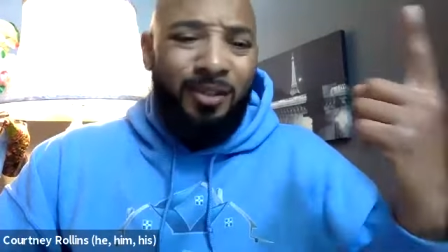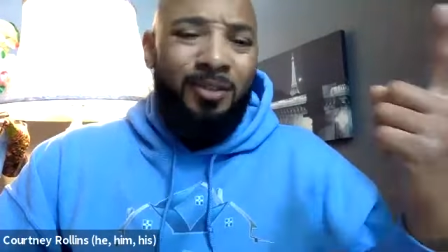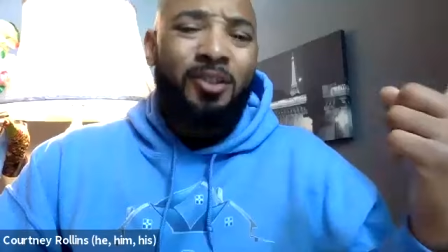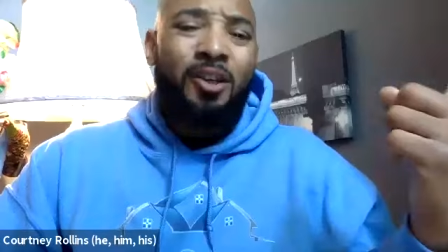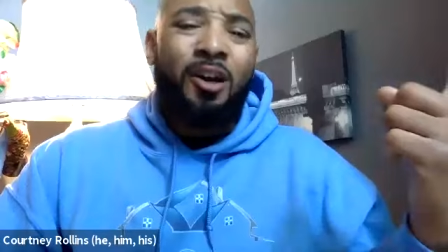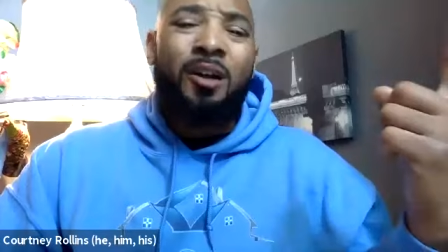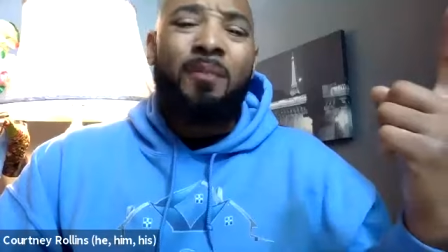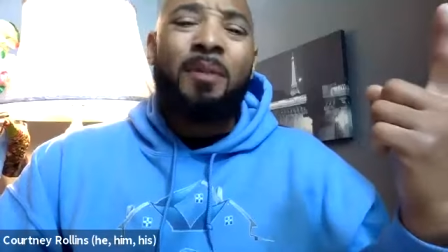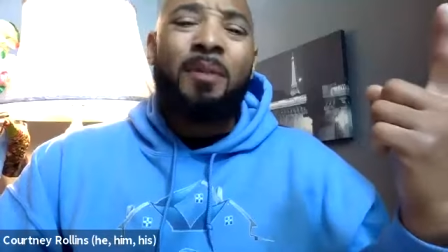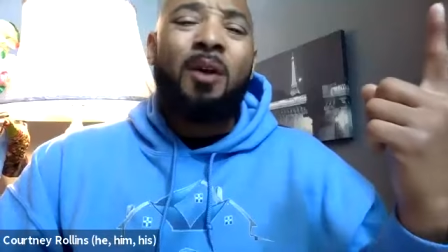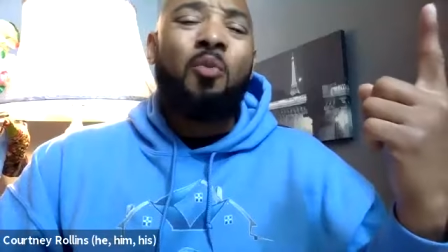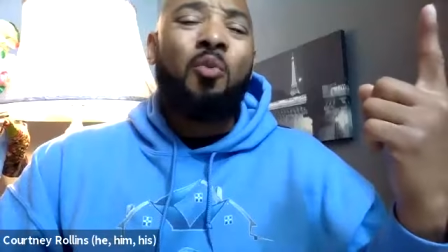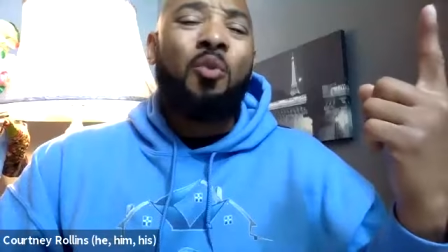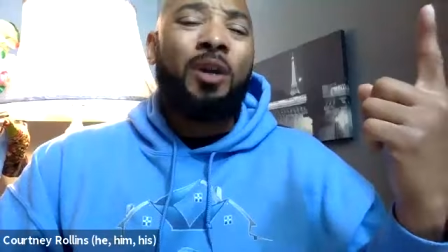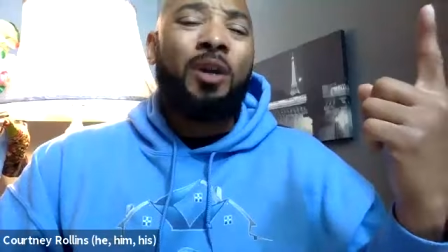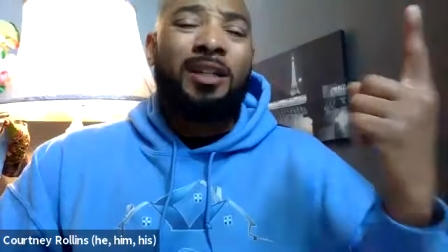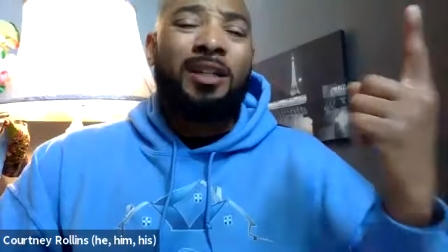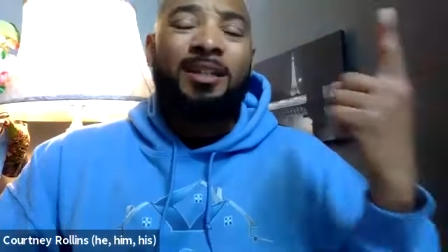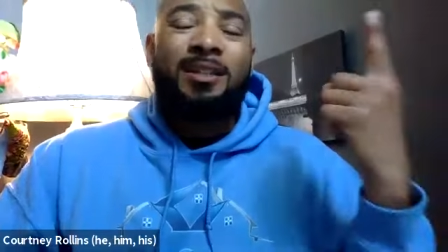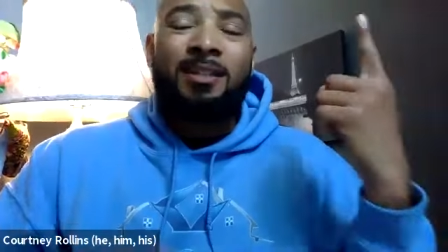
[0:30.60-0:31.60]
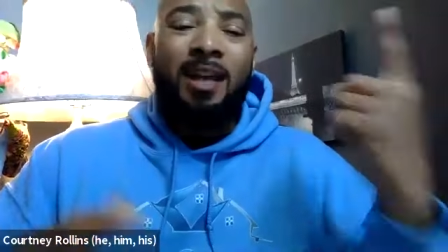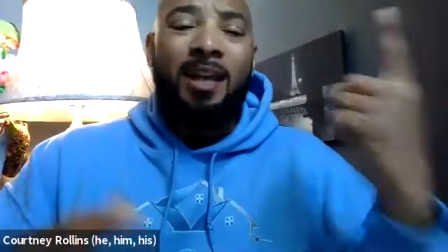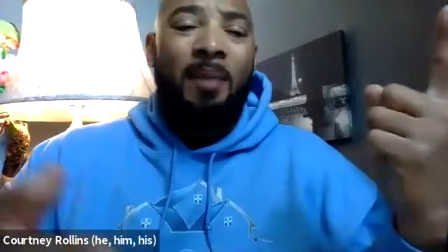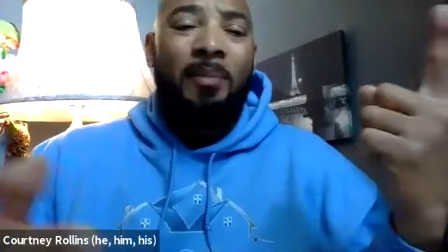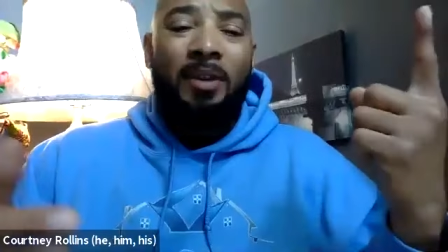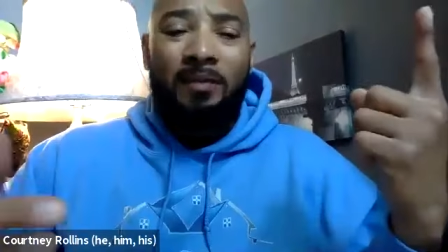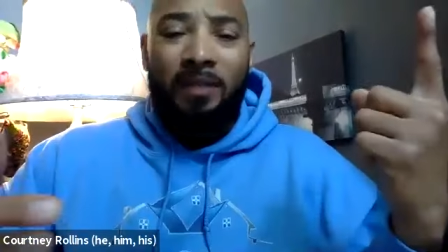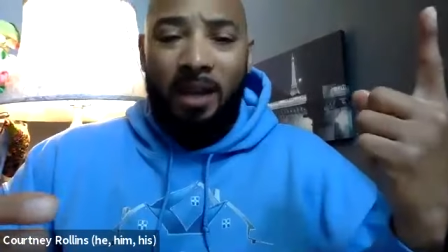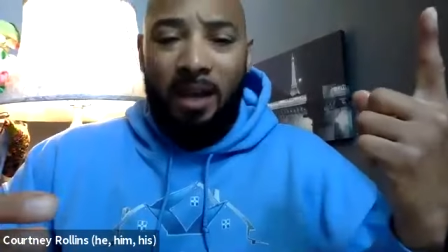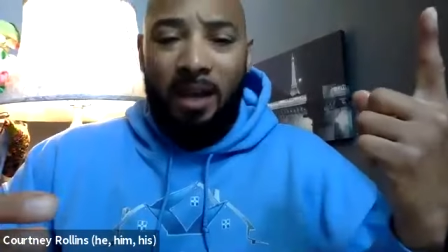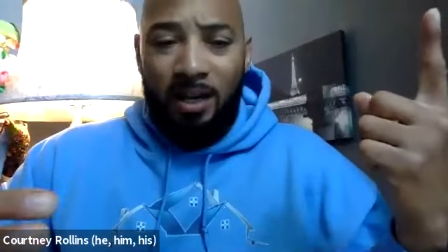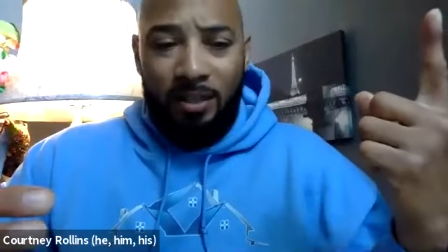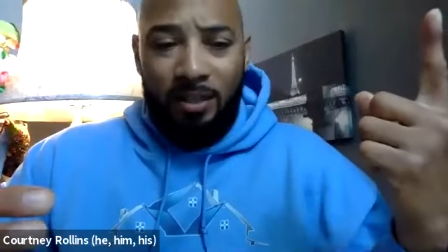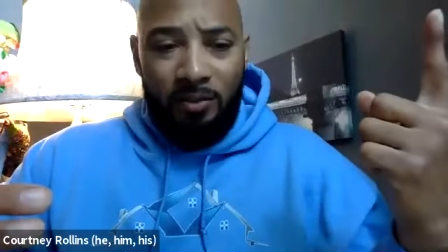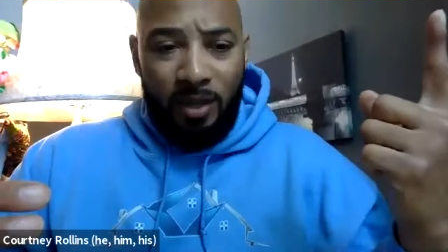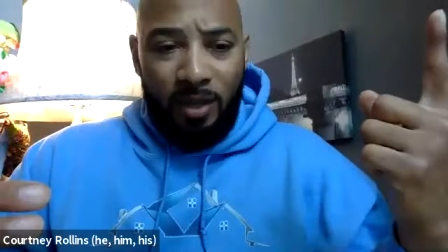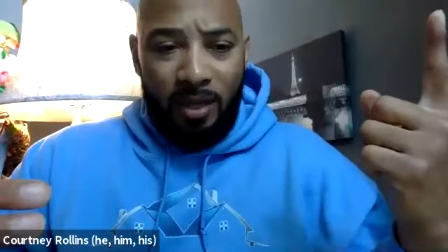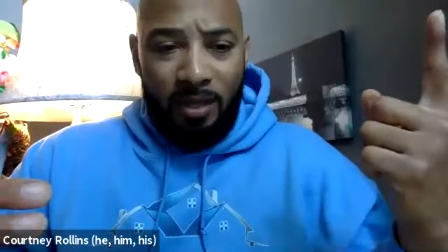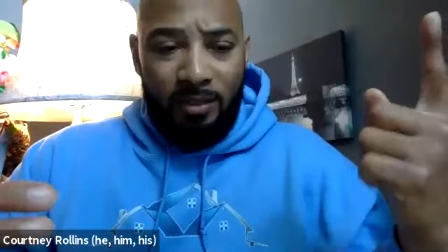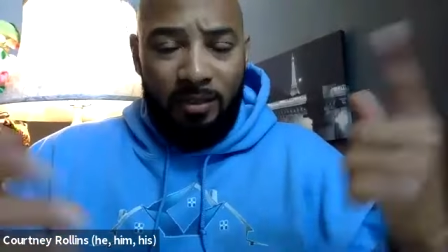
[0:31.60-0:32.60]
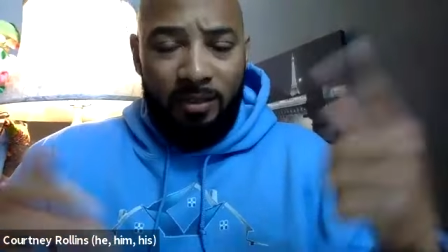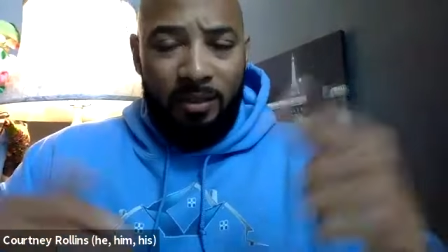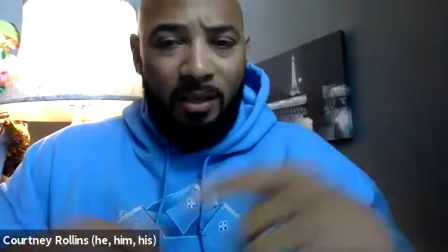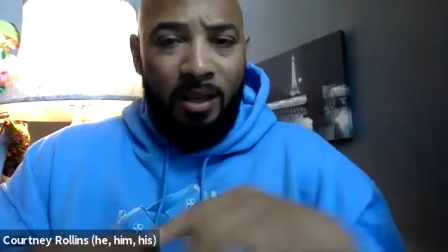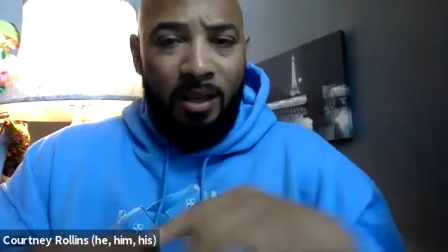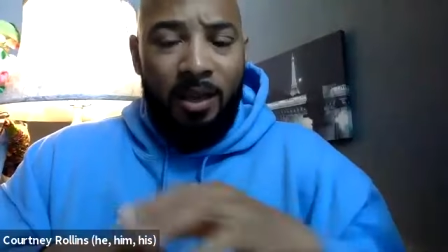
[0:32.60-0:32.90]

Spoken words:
talk about one assignment of contracts.